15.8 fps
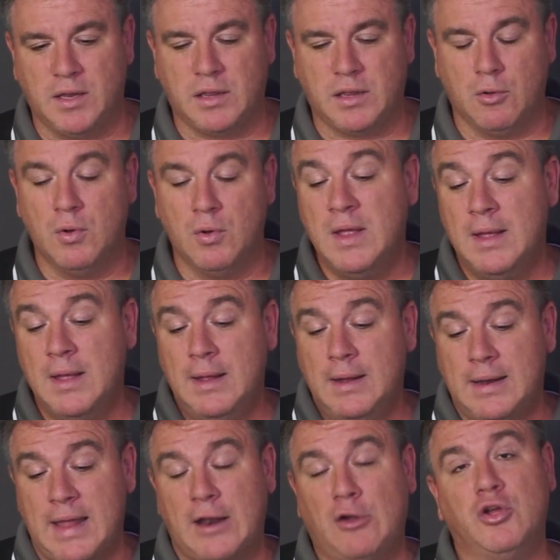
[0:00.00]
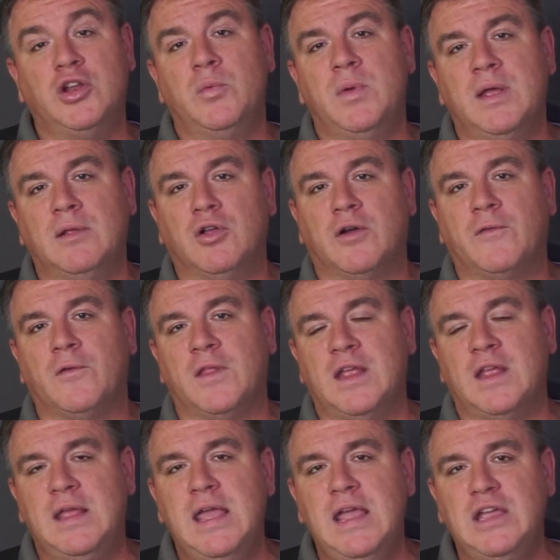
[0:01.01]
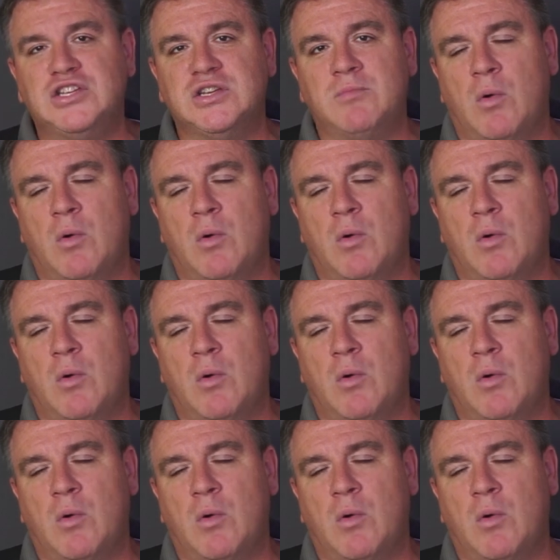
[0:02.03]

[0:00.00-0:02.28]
So not only do we look for the adhesion,